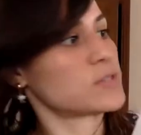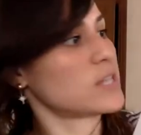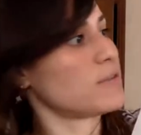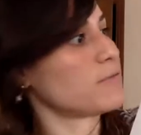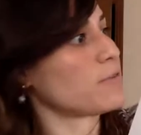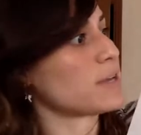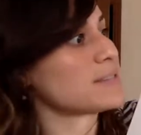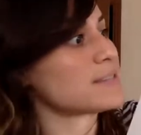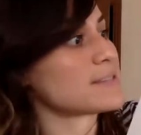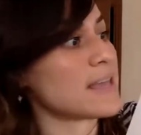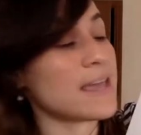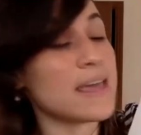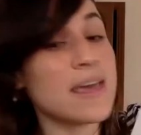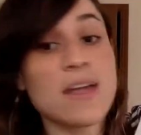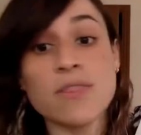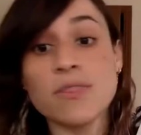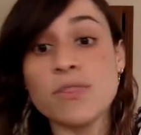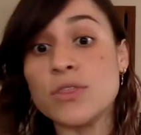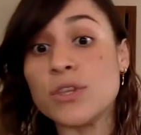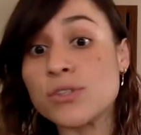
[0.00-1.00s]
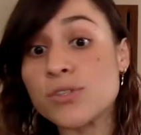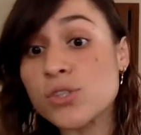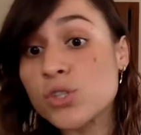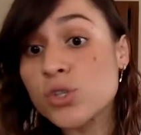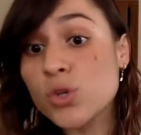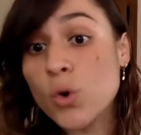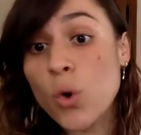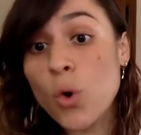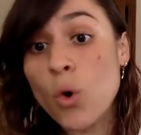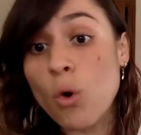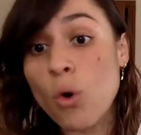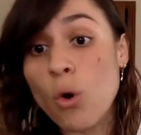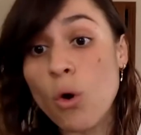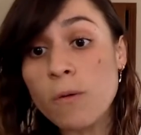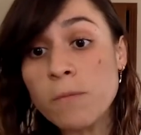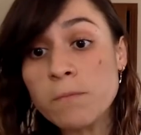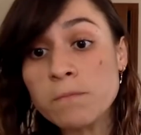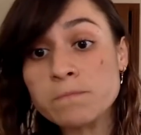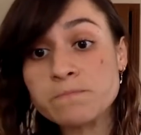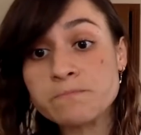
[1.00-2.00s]
If I say the
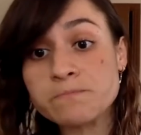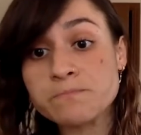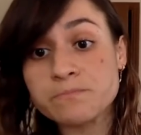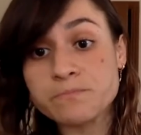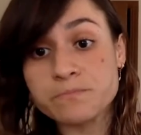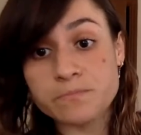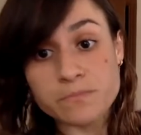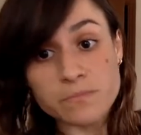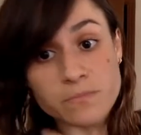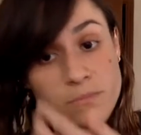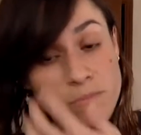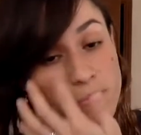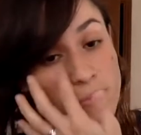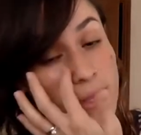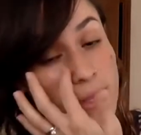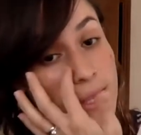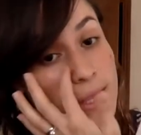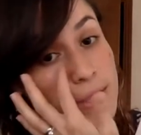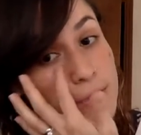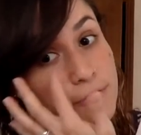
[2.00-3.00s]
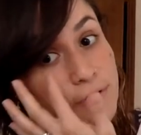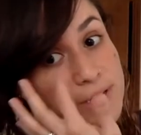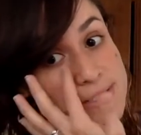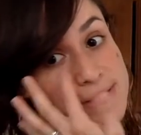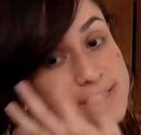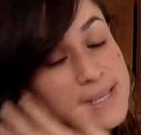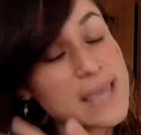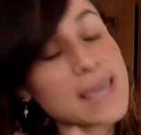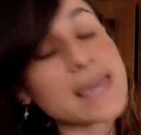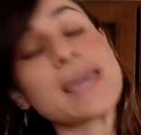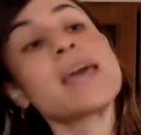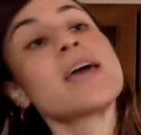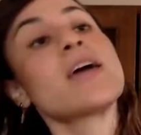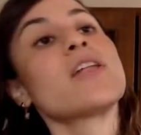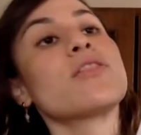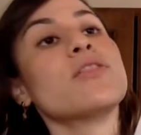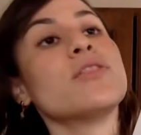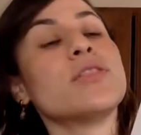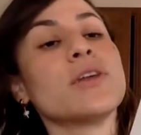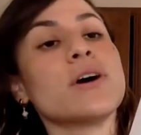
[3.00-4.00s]
school, if I say
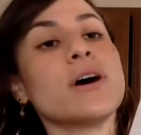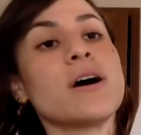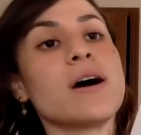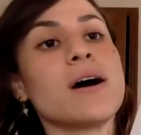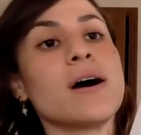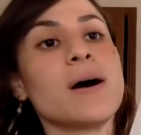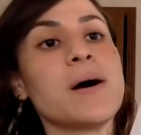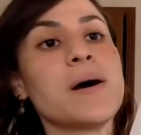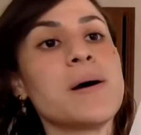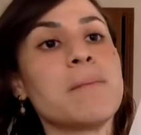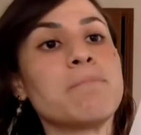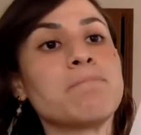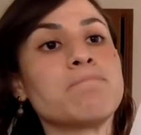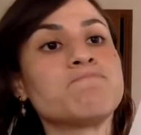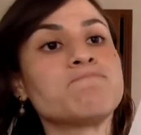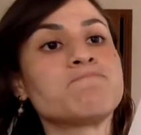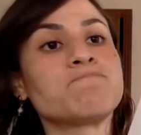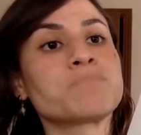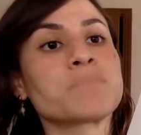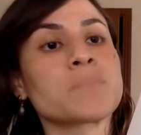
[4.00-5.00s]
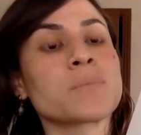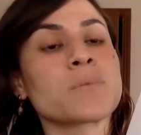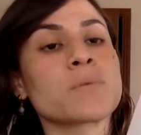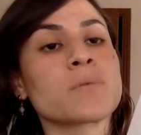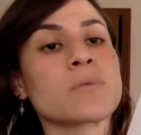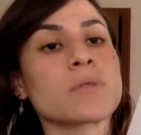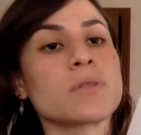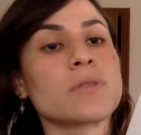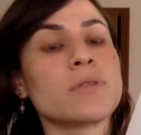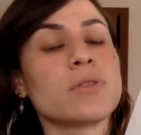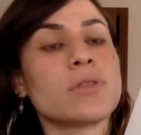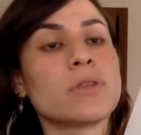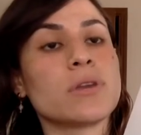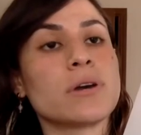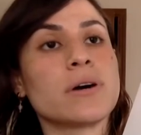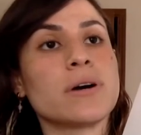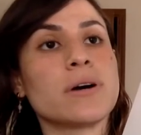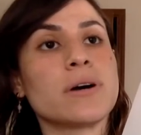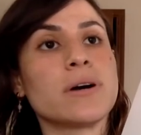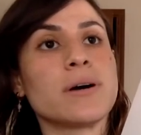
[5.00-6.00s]
the, um, the,
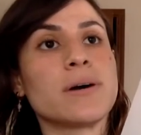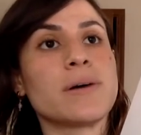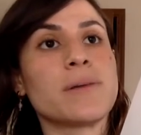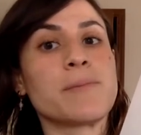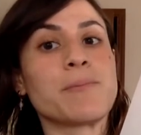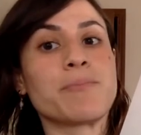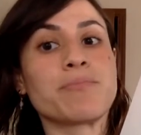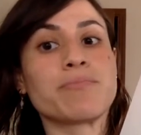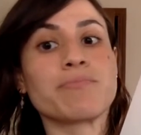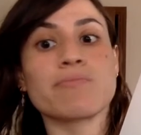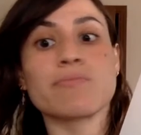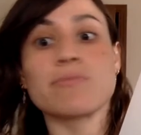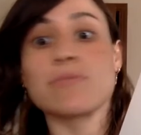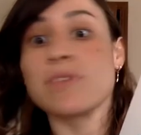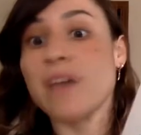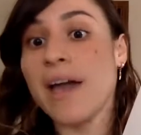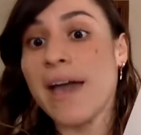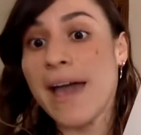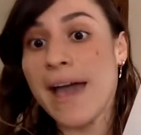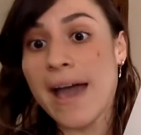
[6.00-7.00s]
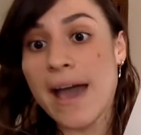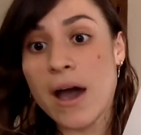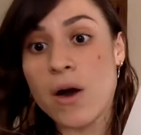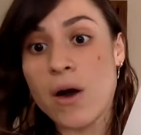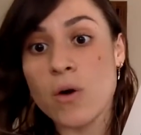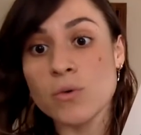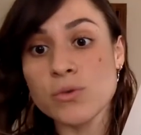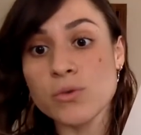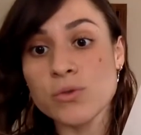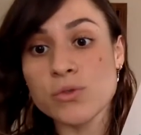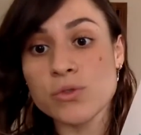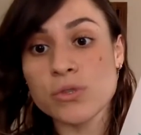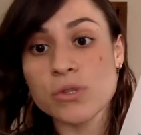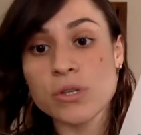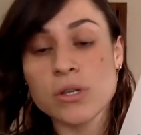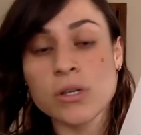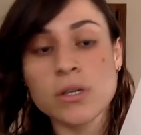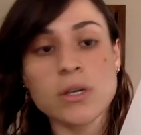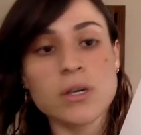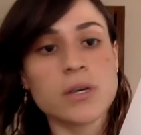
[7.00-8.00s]
um, the house,
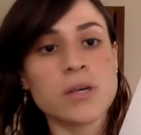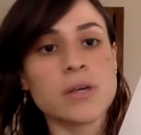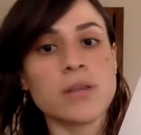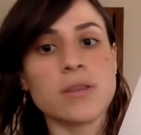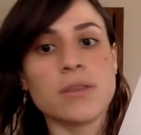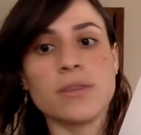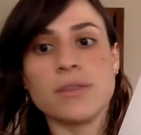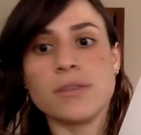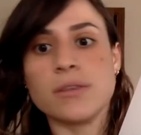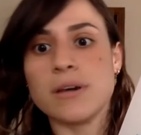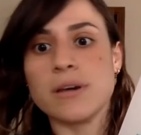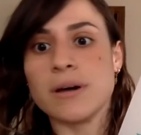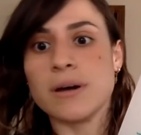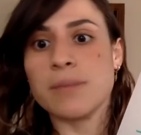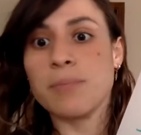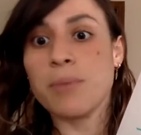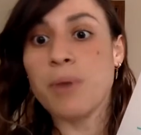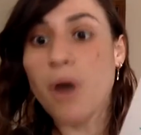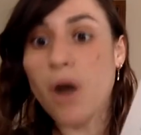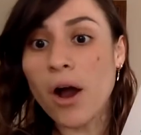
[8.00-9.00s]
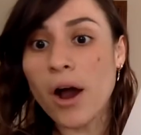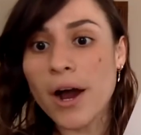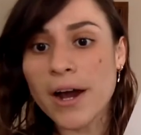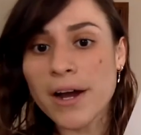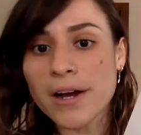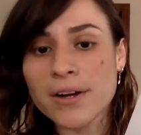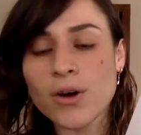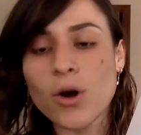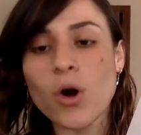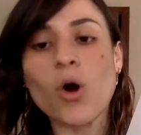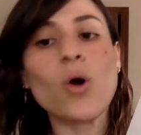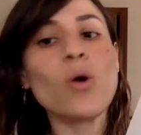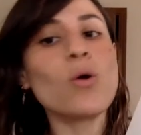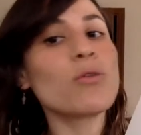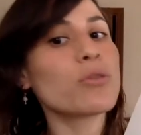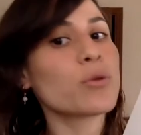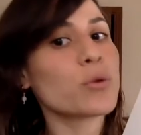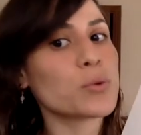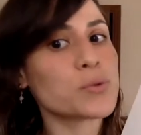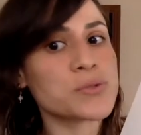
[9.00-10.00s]
the park,
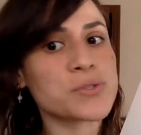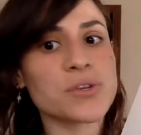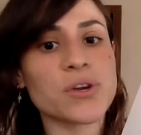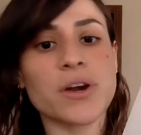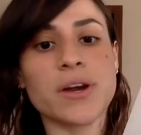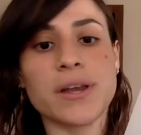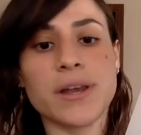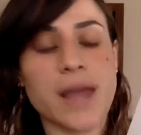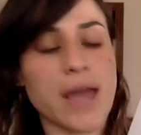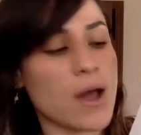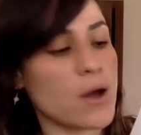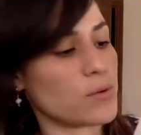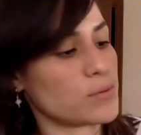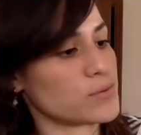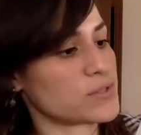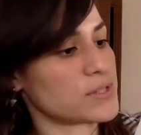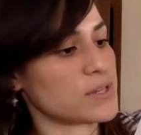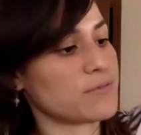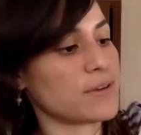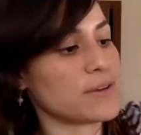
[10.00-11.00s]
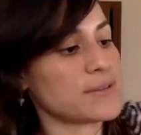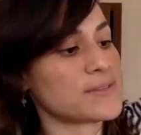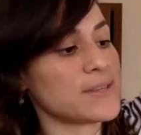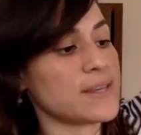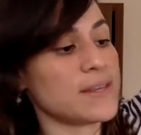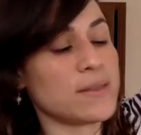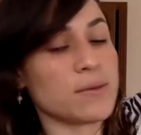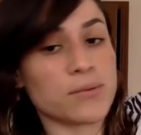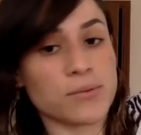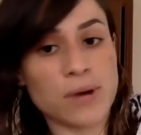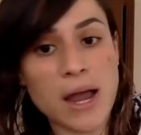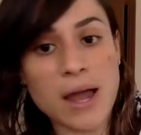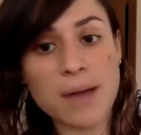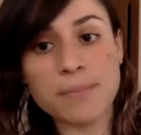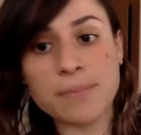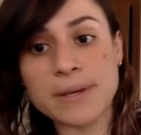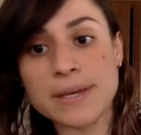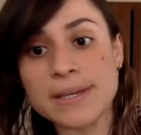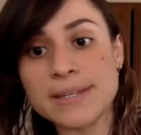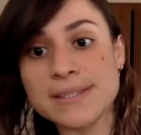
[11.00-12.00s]
all those are nouns. If I say the
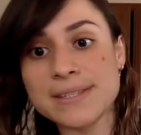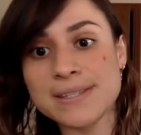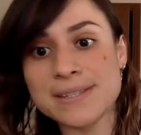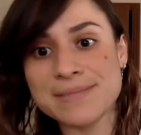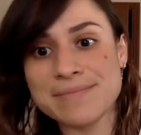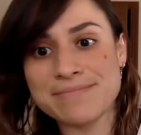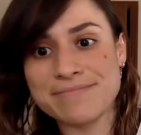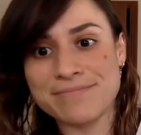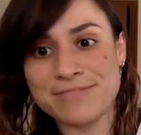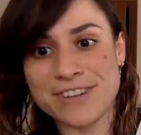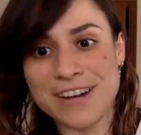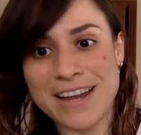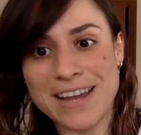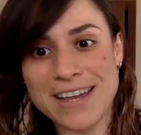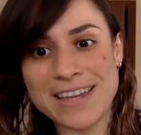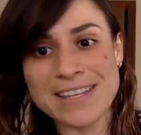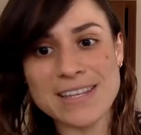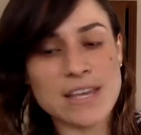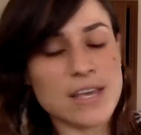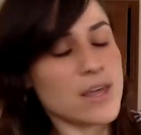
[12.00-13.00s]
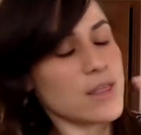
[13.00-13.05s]
rabbit, right?